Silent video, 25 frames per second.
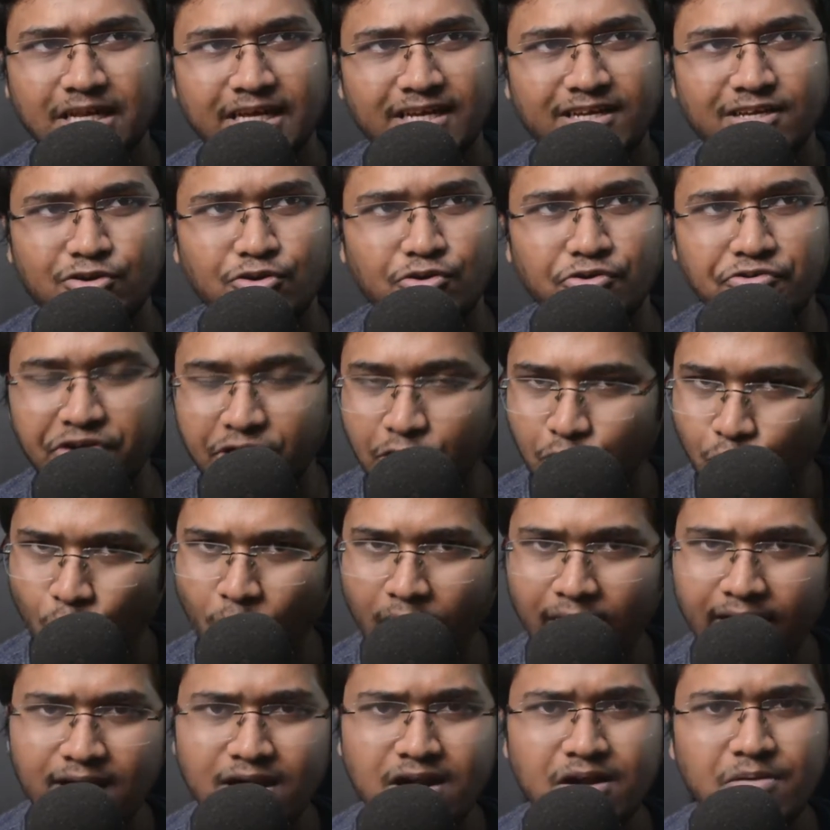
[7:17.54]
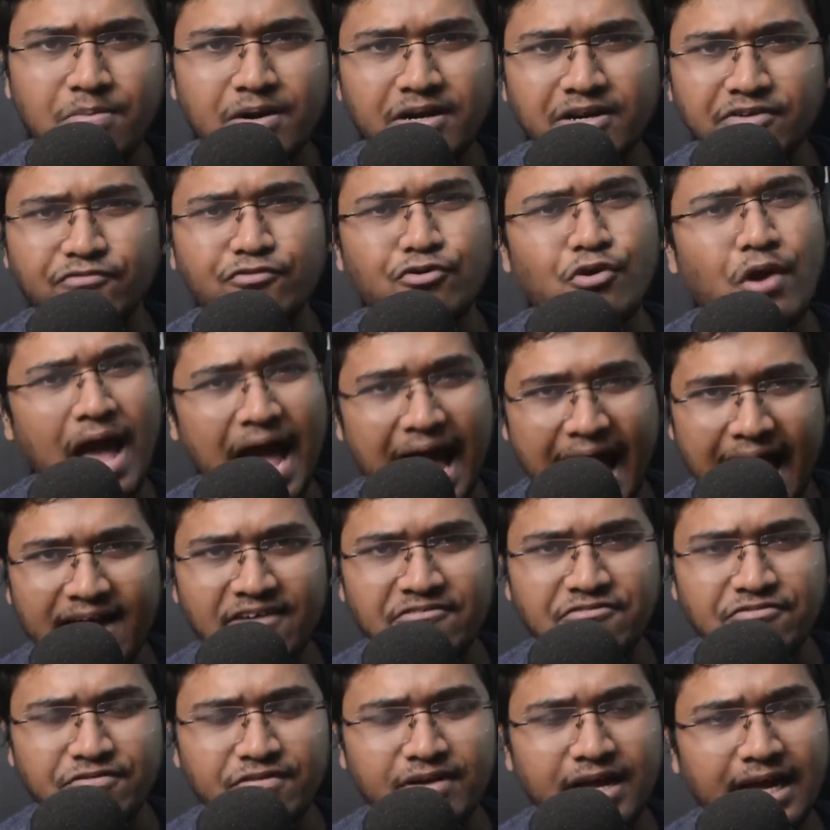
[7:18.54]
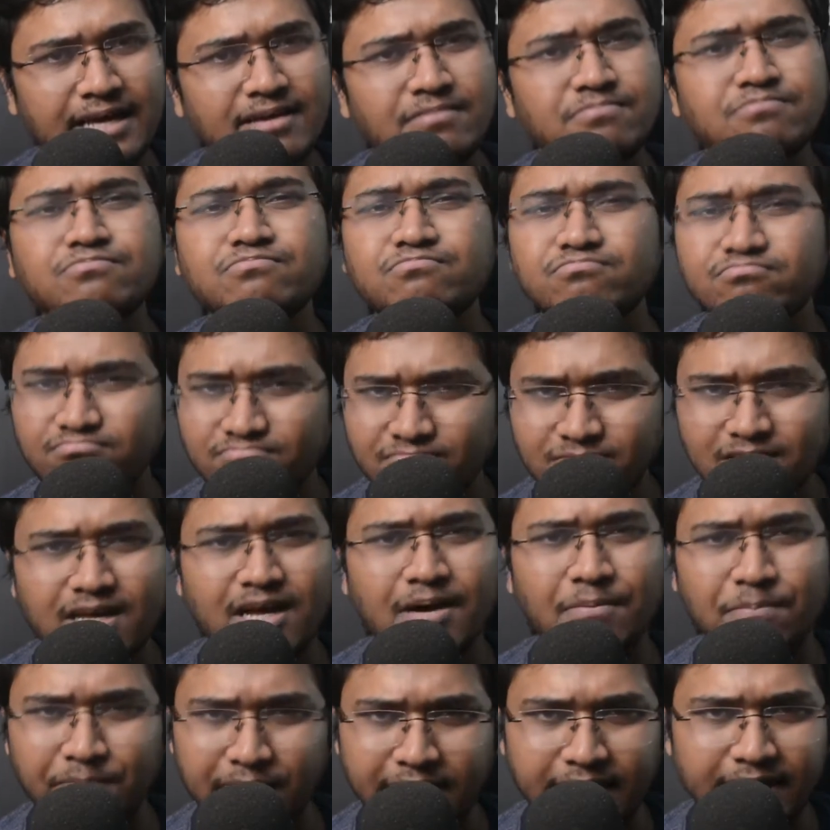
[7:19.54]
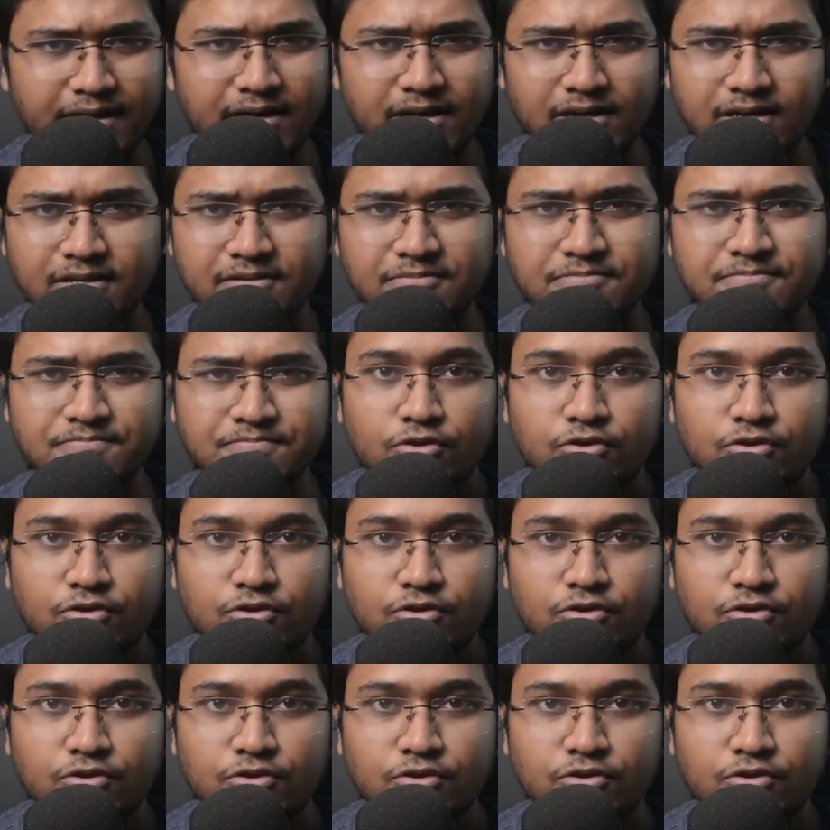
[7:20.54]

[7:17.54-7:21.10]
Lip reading: required, but if you have time, complete it.